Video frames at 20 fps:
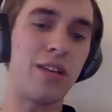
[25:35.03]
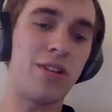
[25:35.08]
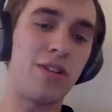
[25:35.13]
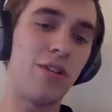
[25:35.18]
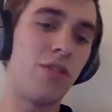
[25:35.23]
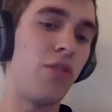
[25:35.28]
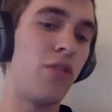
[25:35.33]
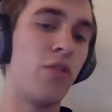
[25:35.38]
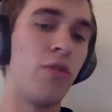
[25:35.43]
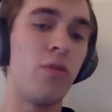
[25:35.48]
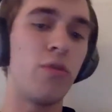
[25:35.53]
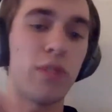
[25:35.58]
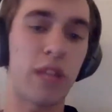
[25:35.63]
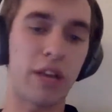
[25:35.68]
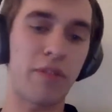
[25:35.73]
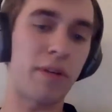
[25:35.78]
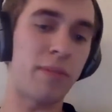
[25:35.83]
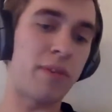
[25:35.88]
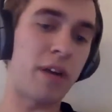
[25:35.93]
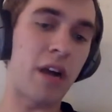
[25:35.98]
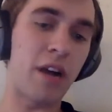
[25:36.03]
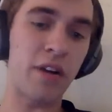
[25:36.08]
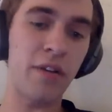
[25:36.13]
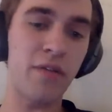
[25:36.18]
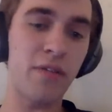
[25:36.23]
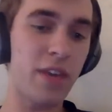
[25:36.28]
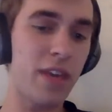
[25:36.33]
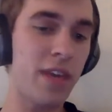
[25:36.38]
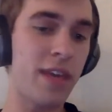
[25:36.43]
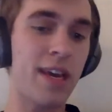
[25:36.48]
into like
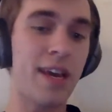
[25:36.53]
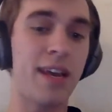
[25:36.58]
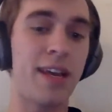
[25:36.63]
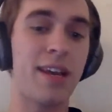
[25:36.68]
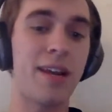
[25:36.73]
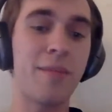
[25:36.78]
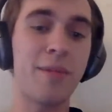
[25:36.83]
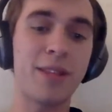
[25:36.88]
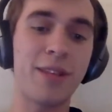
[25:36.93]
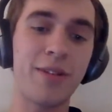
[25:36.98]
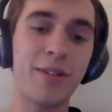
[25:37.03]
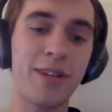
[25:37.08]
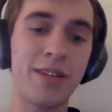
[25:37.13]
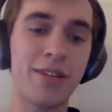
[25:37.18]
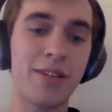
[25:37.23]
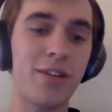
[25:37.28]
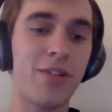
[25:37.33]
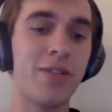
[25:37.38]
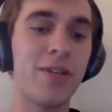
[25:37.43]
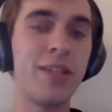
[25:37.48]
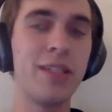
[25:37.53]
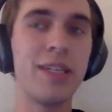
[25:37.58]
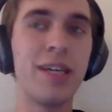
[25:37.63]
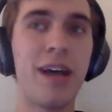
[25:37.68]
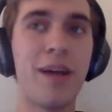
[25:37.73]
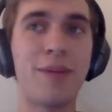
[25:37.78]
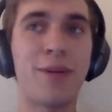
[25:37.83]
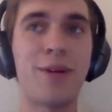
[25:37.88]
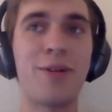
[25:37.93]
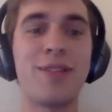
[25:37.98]
cryptography and number theory. So
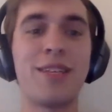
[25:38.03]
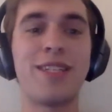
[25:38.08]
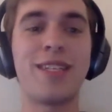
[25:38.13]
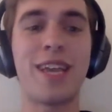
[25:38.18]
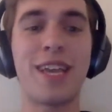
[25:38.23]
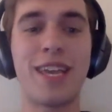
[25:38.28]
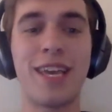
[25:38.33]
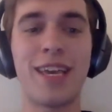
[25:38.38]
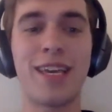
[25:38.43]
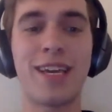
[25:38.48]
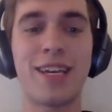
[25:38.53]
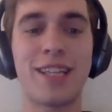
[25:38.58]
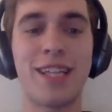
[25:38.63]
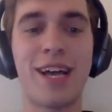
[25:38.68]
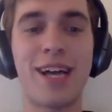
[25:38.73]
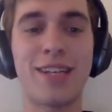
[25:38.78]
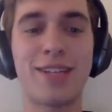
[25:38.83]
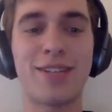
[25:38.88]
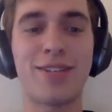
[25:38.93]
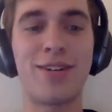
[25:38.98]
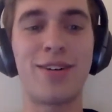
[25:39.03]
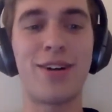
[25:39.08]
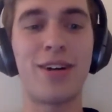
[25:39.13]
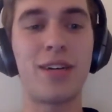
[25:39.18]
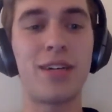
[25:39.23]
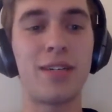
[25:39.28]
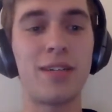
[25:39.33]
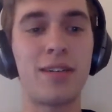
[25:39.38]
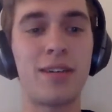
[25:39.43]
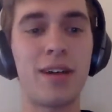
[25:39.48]
I'm currently taking a class
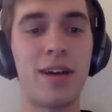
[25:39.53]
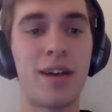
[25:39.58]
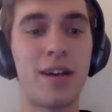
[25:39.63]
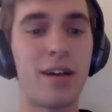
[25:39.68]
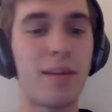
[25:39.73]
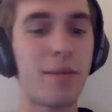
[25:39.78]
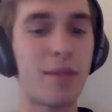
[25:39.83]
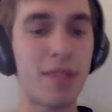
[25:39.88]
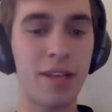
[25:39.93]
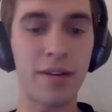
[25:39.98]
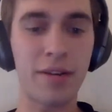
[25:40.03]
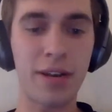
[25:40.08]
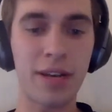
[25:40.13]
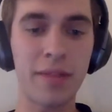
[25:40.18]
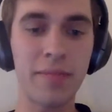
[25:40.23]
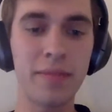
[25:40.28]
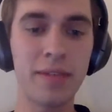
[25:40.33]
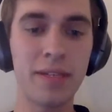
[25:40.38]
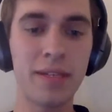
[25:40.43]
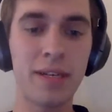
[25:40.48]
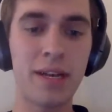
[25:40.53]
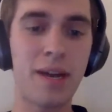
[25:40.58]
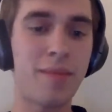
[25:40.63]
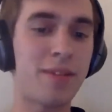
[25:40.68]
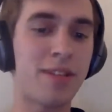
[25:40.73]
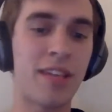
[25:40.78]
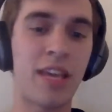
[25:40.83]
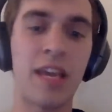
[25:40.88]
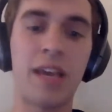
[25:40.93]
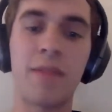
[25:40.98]
on number theory.
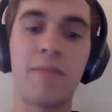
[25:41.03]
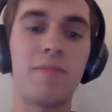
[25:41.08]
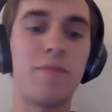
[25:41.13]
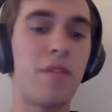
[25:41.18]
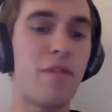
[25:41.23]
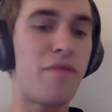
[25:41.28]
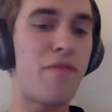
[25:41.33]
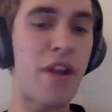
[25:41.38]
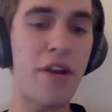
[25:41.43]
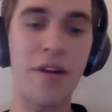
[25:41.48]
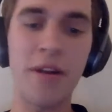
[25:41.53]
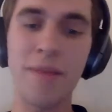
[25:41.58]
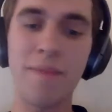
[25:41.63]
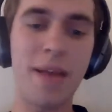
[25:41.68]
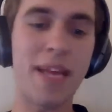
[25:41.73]
It's like very